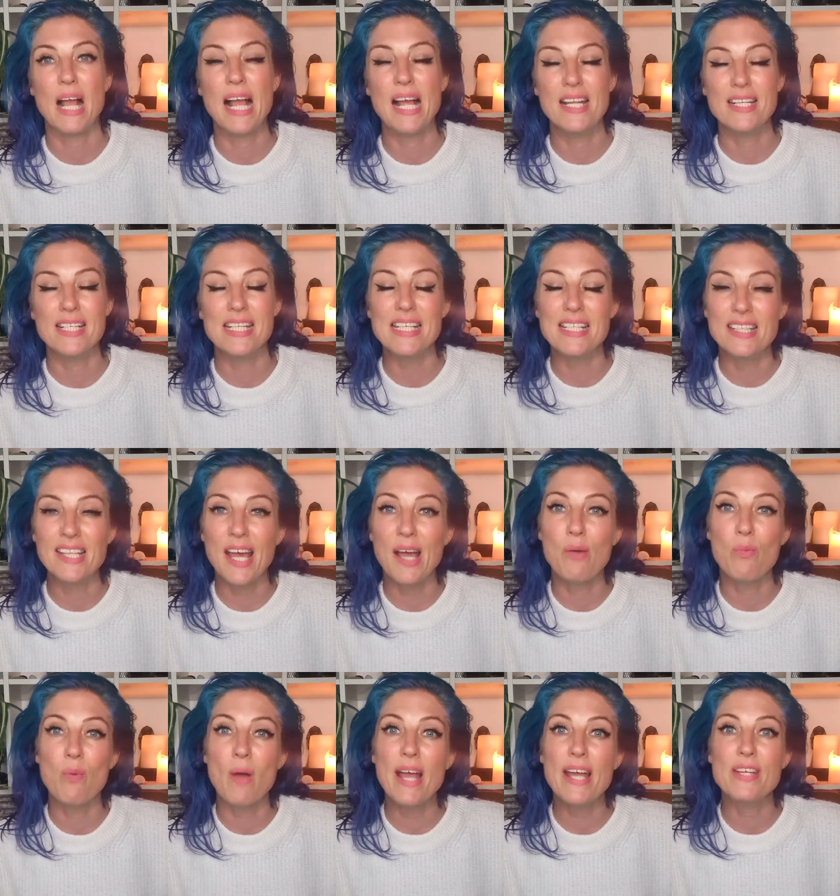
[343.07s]
And in
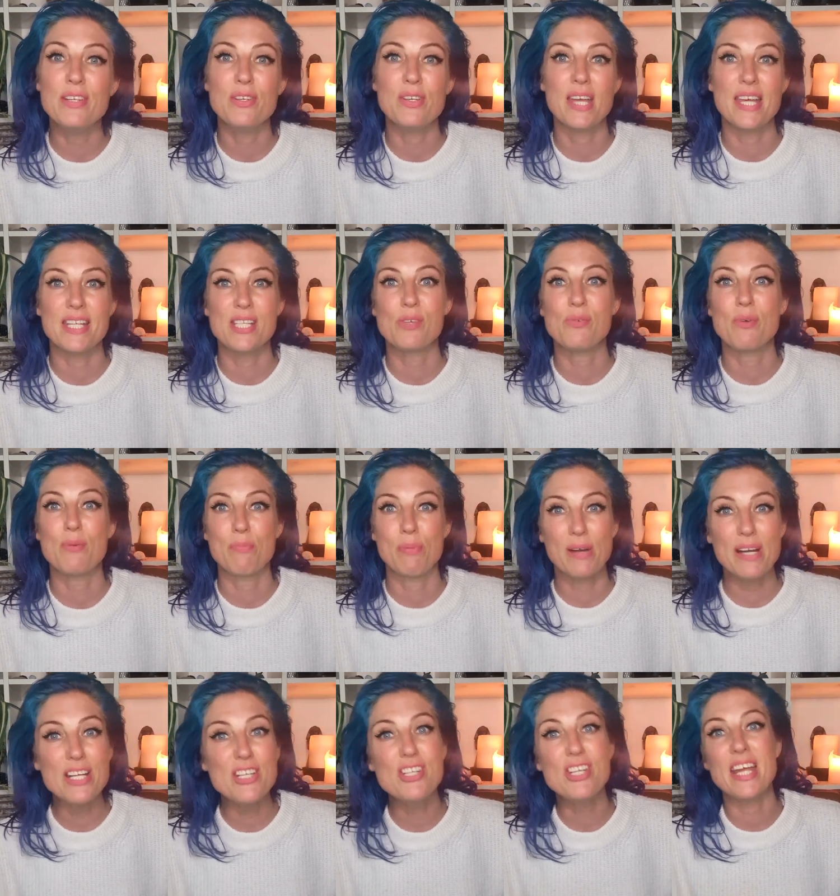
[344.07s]
that way, you get to
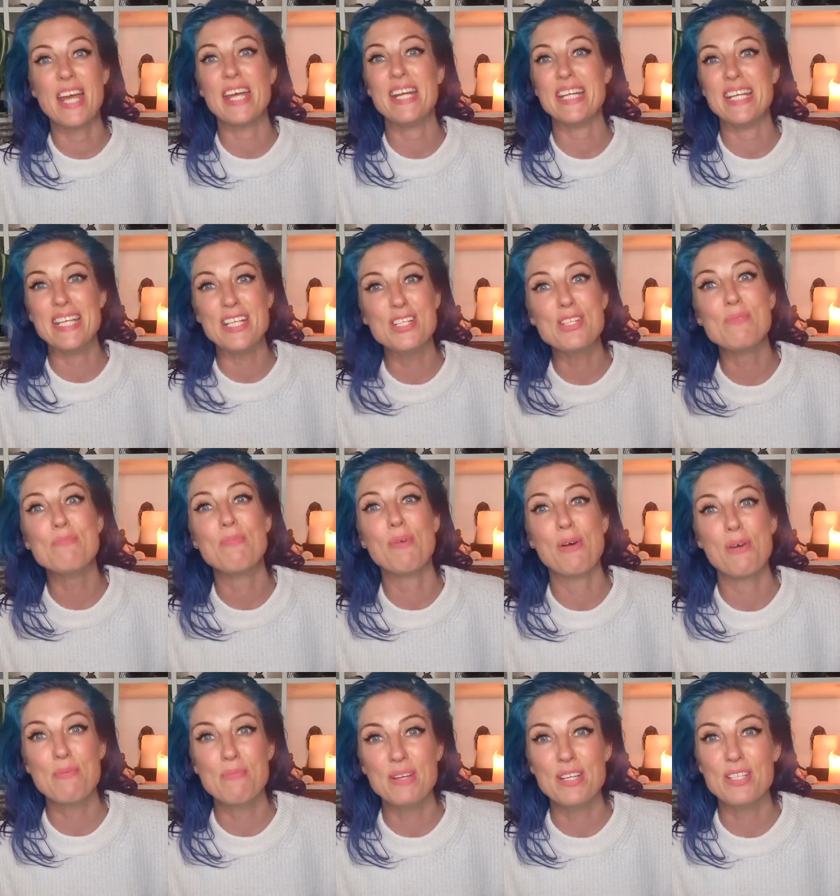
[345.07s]
appreciate each
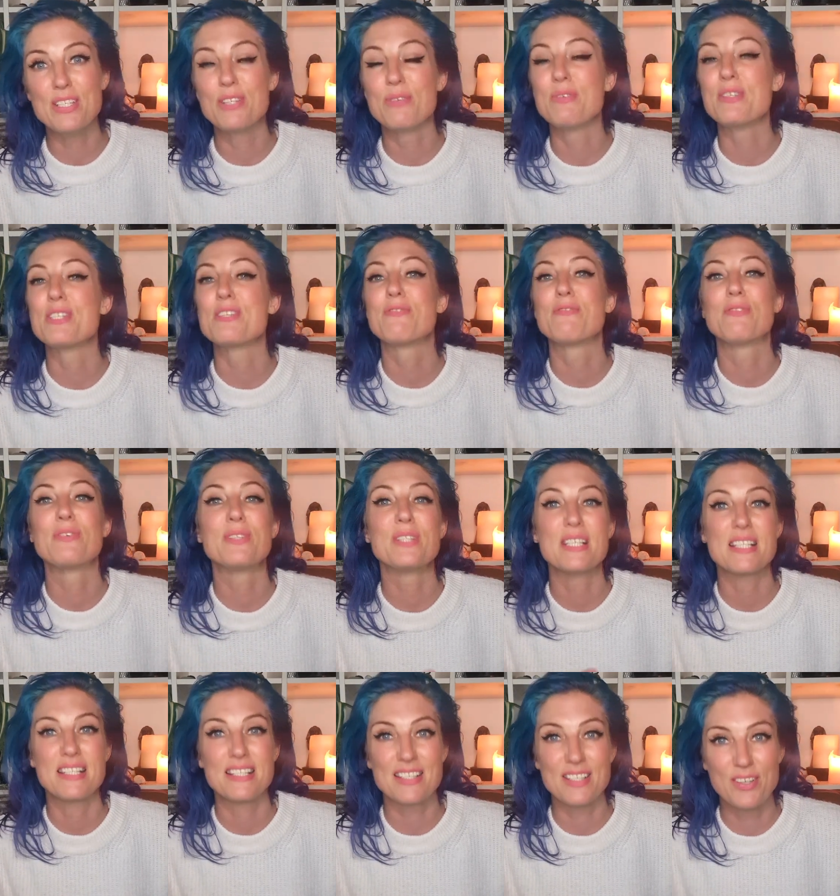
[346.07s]
moment to its
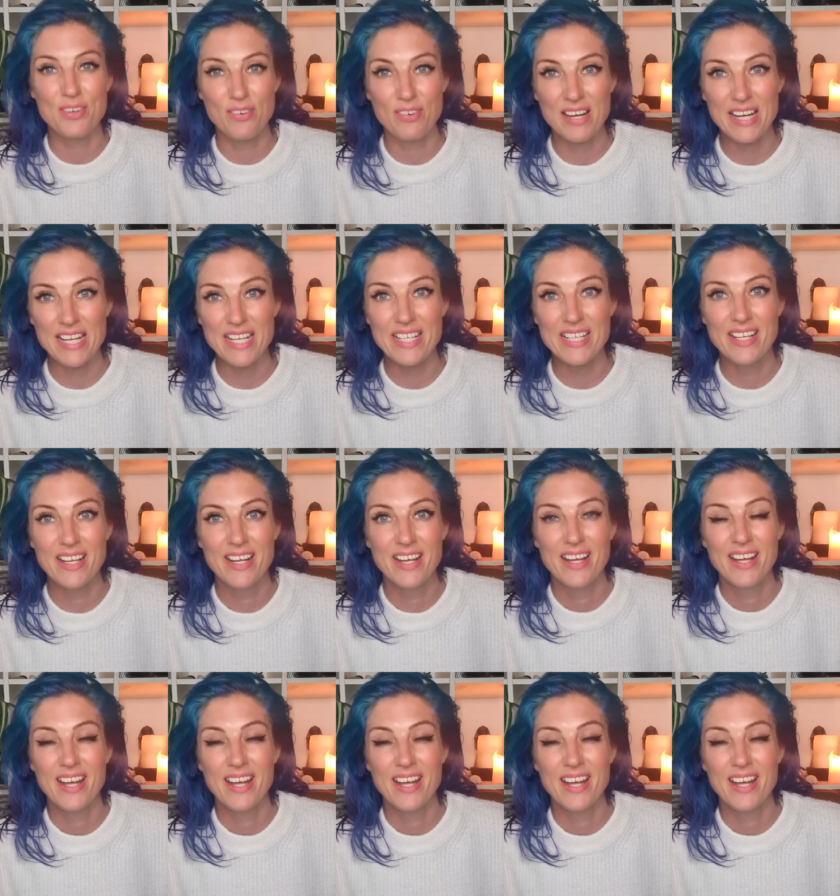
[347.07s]
fullest degree.